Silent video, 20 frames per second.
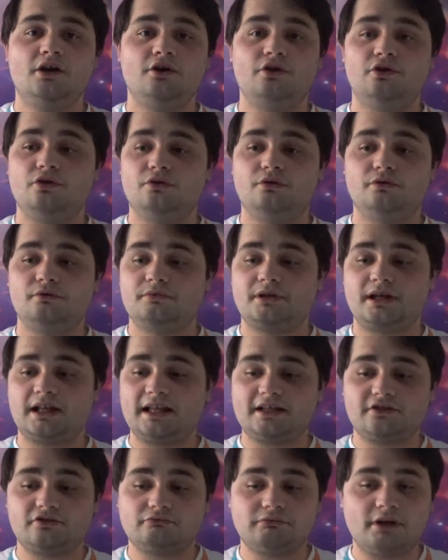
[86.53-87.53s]
who
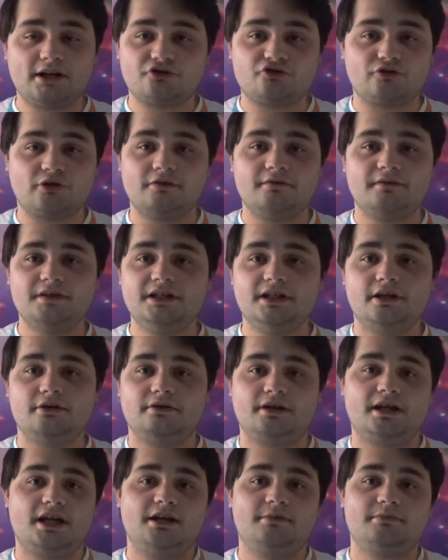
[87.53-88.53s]
collect retro
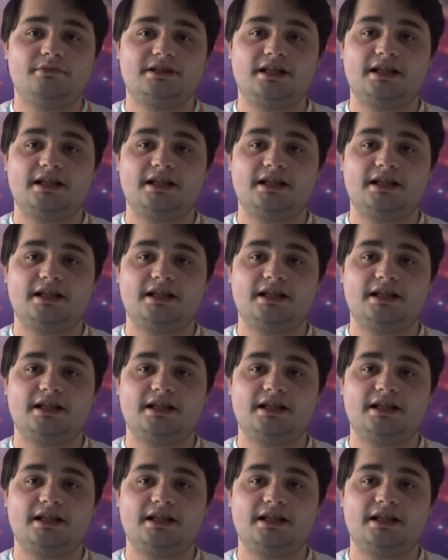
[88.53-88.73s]
video games.